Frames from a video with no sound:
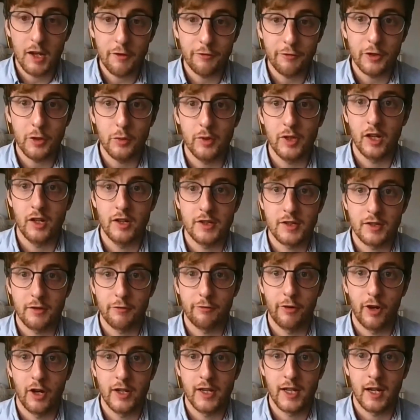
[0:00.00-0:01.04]
If you would like to
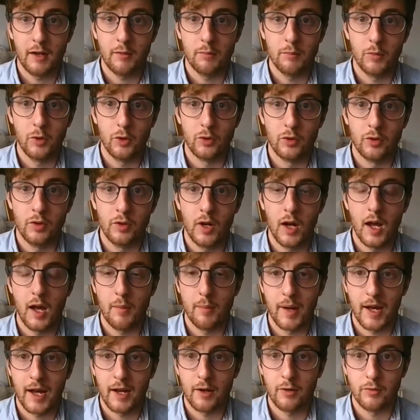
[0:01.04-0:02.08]
find out more
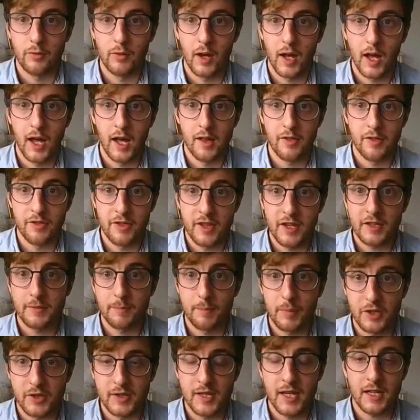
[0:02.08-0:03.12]
about this
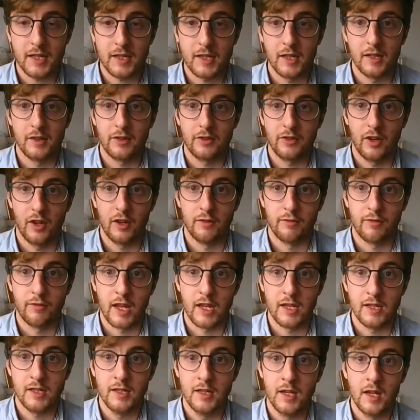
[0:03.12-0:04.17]
particular
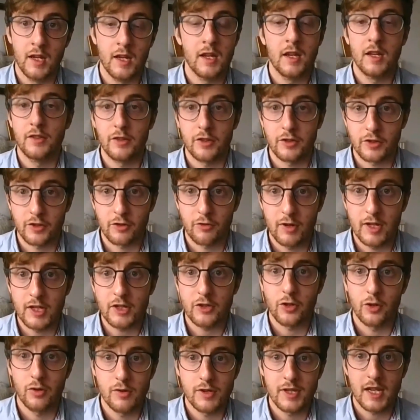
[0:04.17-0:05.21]
survey,
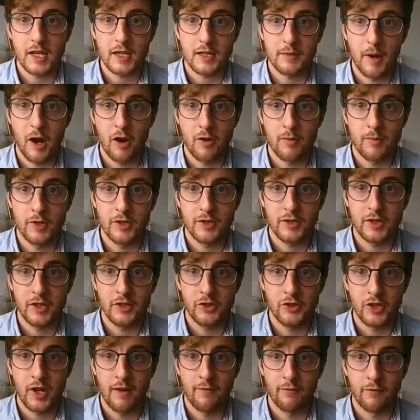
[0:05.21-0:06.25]
discrete choice experiments
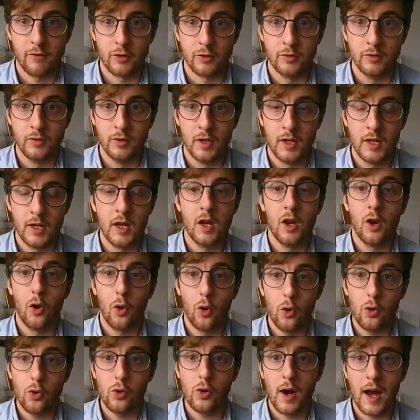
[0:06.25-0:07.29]
in general,
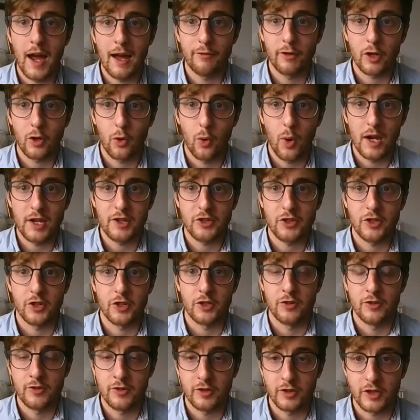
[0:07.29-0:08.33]
or have a
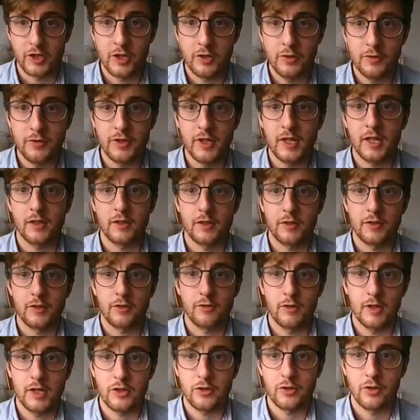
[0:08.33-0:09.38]
question that you think
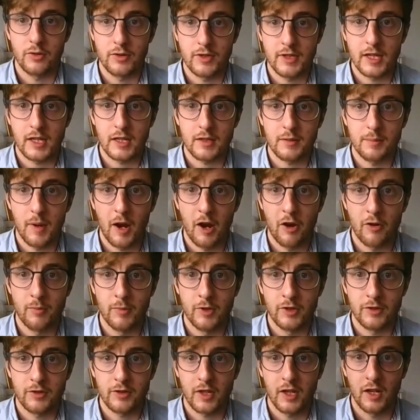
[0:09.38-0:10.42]
discrete choice
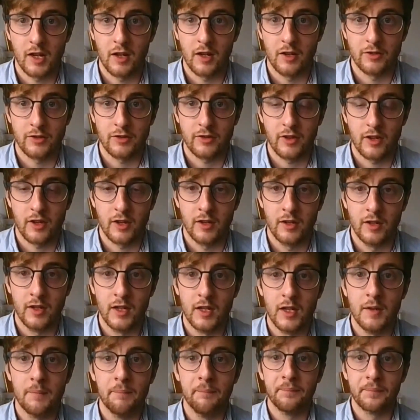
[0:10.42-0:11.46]
experiments can answer,
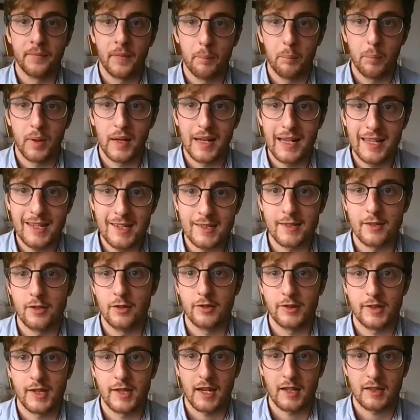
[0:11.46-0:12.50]
please
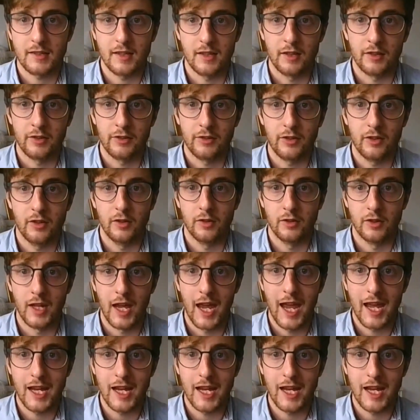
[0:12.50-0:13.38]
contact us on